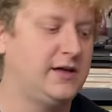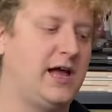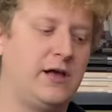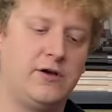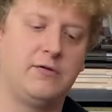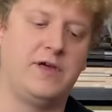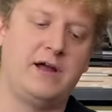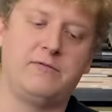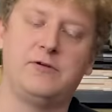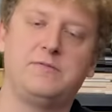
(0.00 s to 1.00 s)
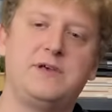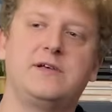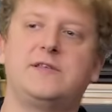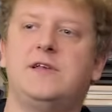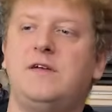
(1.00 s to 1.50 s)
and go that route.
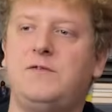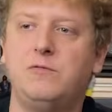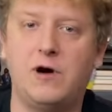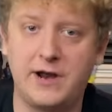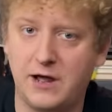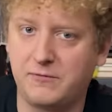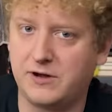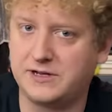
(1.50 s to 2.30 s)
Because if you want to upgrade to